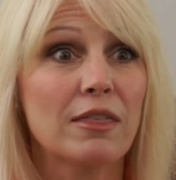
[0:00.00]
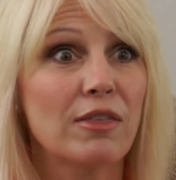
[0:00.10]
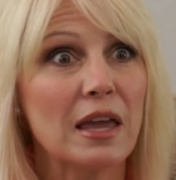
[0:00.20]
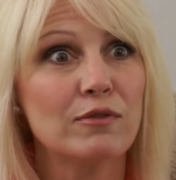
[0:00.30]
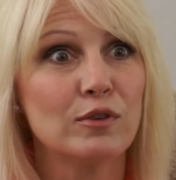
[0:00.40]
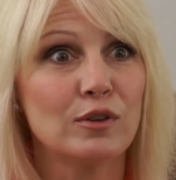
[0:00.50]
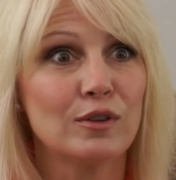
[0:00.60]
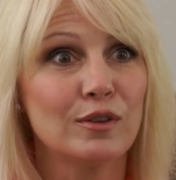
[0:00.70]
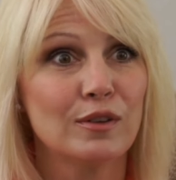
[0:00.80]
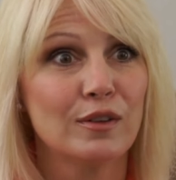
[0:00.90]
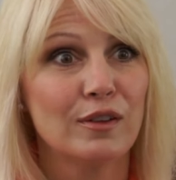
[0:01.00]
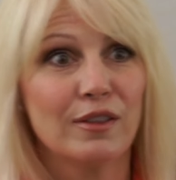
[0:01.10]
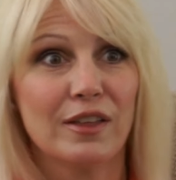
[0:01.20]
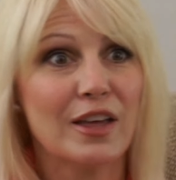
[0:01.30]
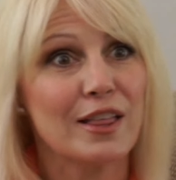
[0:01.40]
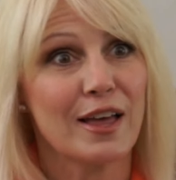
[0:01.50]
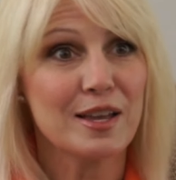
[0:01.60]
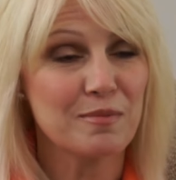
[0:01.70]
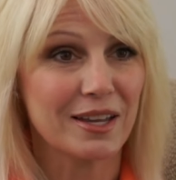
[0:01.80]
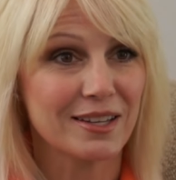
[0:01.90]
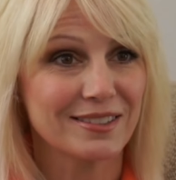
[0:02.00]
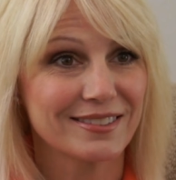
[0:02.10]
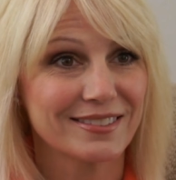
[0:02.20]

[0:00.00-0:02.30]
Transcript: thankful that they like me.